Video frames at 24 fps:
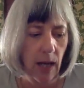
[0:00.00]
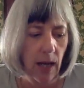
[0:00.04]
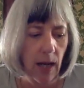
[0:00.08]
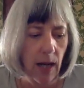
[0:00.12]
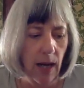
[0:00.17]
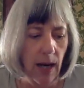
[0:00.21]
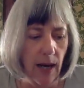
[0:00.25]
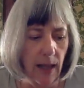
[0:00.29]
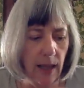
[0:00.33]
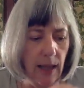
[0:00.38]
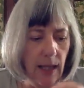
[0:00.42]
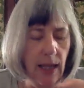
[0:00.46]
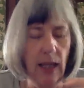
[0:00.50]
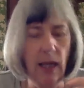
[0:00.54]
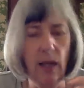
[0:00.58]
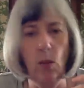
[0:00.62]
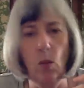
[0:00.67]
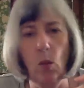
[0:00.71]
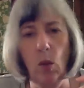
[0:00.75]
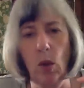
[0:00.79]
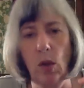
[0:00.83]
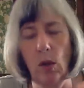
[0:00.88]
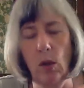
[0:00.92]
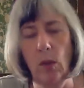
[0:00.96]
I think
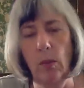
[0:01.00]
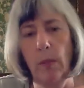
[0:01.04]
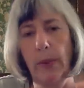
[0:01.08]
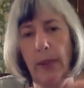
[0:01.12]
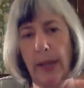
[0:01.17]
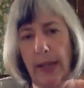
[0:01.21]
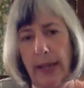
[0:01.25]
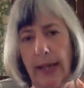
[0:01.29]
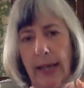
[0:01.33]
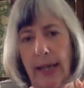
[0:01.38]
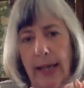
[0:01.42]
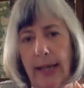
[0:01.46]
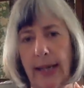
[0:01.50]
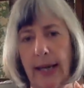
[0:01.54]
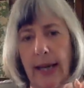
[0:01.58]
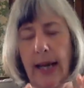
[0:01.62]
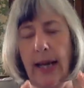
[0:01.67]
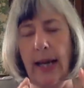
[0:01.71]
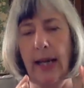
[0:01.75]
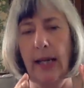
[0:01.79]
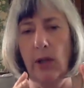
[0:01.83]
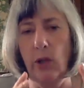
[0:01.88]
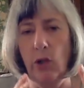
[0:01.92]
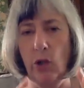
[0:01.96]
it will be
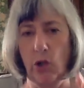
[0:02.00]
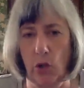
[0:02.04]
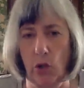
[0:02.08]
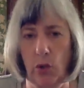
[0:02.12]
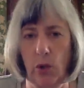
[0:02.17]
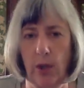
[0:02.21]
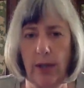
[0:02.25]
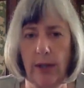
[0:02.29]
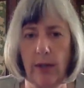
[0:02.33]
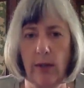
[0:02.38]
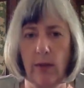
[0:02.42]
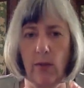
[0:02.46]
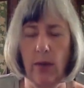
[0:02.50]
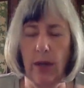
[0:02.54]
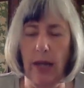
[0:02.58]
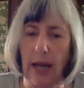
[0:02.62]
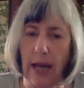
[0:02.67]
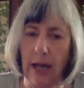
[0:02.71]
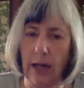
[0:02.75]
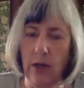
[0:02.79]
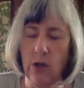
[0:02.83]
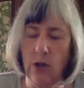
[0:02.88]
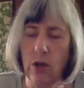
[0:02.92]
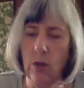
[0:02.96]
a joint
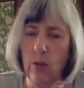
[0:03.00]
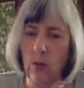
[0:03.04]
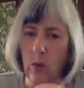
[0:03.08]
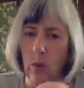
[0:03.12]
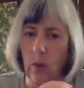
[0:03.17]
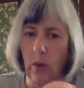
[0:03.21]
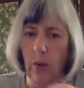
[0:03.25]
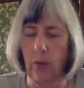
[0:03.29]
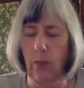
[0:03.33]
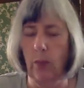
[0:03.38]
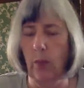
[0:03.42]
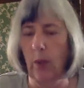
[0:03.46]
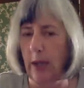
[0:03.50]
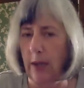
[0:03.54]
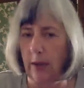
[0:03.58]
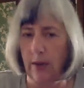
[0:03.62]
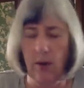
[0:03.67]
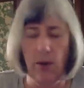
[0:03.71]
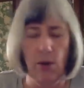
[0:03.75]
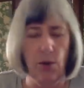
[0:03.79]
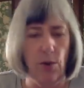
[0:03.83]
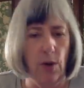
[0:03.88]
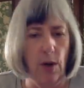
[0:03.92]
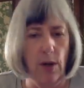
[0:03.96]
reaction. We'll, we can
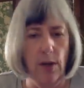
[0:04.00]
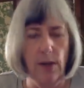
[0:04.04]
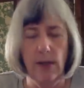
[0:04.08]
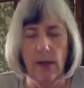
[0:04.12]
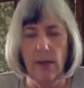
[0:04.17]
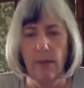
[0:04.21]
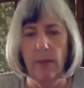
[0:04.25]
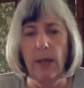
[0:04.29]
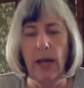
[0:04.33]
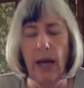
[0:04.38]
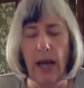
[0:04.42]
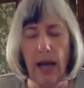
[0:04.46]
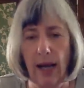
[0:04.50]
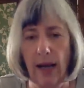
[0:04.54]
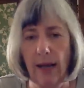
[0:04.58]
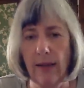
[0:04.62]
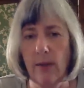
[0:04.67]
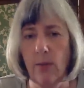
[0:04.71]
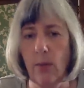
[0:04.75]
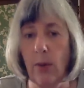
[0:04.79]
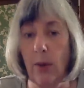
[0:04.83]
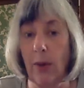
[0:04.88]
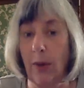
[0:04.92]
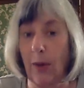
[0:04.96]
throw some
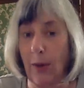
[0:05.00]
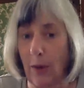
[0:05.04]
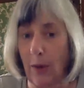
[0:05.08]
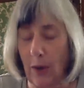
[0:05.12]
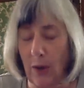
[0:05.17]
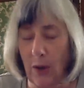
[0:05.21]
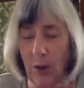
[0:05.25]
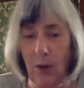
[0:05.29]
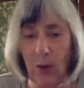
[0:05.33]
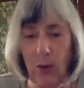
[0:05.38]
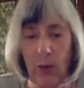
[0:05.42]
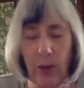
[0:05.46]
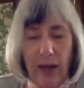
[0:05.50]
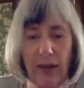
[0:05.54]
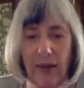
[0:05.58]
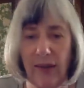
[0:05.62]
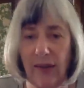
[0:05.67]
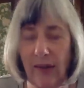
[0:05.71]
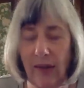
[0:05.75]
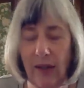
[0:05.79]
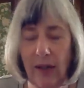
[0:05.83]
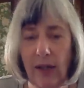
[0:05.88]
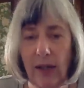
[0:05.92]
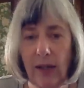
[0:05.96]
cards, whether the
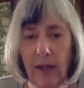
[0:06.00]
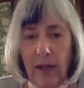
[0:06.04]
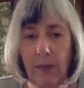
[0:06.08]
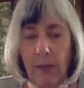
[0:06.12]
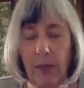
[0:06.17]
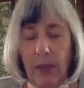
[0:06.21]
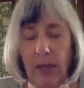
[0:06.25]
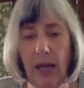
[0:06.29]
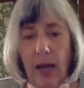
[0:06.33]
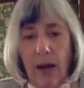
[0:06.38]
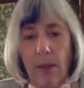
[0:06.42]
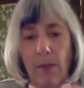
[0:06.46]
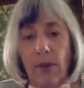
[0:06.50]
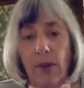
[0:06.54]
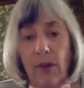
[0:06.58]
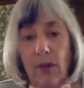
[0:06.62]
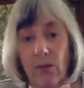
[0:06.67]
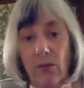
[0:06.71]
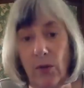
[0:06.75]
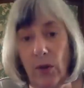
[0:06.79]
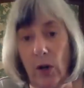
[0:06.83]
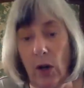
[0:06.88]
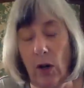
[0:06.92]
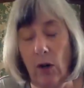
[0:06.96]
US becomes
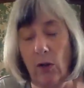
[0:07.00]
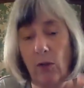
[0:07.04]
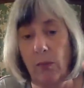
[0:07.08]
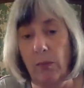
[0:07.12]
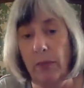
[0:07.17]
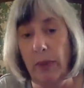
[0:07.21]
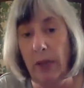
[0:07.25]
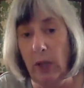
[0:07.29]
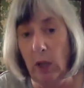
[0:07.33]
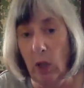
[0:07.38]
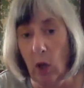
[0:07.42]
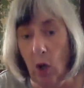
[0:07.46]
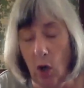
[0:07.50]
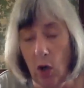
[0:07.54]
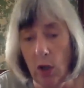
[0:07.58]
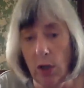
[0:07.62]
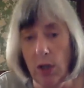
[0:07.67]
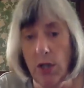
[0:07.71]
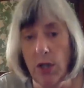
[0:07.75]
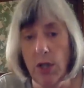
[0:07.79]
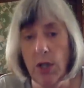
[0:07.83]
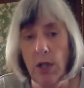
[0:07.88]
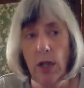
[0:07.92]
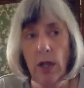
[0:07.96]
involved
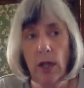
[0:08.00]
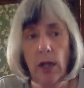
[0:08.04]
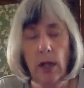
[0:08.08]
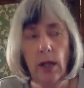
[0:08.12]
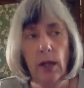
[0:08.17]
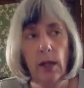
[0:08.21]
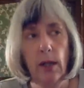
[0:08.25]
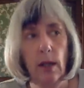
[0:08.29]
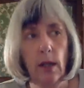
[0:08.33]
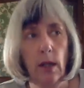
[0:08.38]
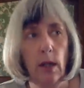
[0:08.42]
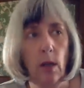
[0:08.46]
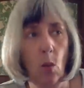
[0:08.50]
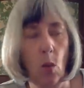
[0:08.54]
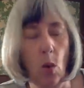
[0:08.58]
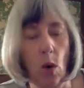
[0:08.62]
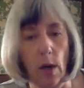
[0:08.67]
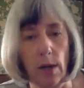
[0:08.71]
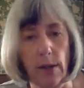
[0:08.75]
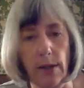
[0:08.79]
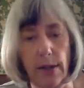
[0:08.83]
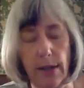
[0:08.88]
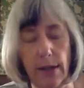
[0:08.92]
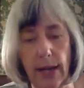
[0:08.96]
beyond
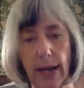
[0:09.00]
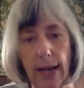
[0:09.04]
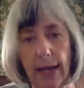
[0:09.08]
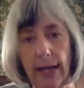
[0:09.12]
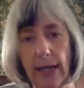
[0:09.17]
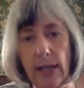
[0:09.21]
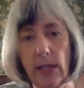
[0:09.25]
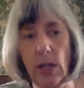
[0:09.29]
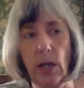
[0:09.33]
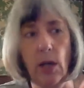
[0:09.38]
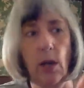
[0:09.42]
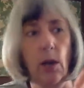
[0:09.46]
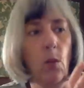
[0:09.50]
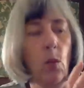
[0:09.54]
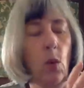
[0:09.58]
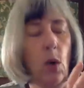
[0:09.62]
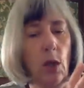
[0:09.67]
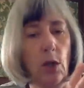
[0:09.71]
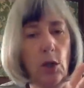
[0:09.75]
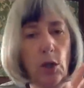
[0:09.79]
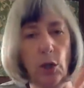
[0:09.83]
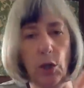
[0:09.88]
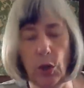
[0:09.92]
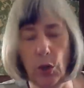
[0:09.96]
what NATO,
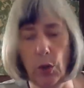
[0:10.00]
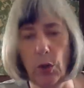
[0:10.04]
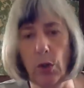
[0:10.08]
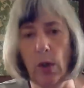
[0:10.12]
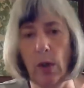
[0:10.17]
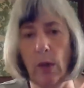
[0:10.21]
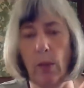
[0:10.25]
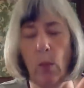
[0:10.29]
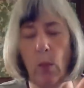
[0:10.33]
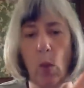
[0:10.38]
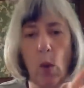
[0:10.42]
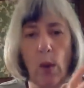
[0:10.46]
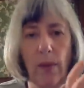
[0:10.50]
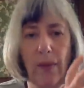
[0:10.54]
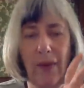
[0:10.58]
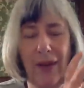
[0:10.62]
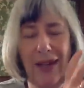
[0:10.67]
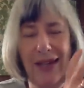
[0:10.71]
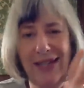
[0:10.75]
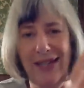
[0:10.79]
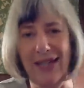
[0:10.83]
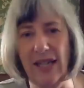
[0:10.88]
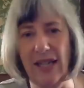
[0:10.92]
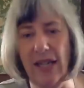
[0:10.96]
what Europe, what
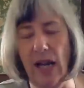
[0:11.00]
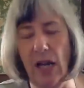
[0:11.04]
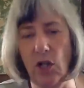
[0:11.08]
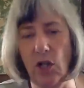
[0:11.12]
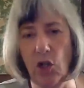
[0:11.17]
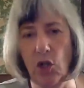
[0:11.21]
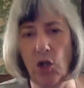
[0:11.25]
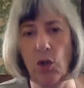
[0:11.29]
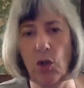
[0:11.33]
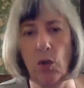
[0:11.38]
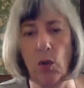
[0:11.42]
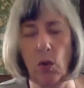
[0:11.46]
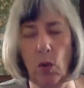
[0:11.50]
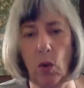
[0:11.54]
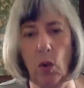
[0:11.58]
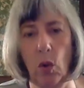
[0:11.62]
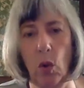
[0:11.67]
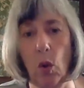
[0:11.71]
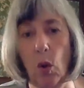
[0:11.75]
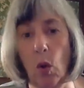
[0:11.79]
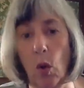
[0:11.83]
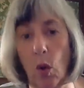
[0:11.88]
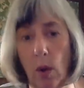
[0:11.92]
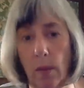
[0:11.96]
international
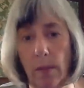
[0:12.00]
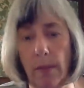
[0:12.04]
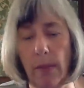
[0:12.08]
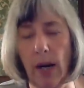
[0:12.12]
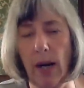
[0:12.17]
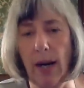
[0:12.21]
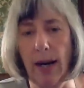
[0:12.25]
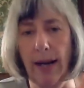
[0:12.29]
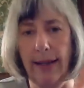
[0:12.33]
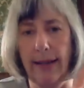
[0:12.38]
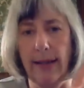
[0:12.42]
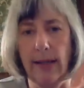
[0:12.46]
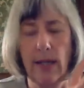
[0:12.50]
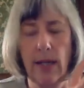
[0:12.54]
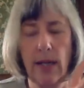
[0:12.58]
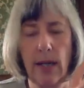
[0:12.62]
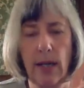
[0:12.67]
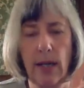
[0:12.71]
law might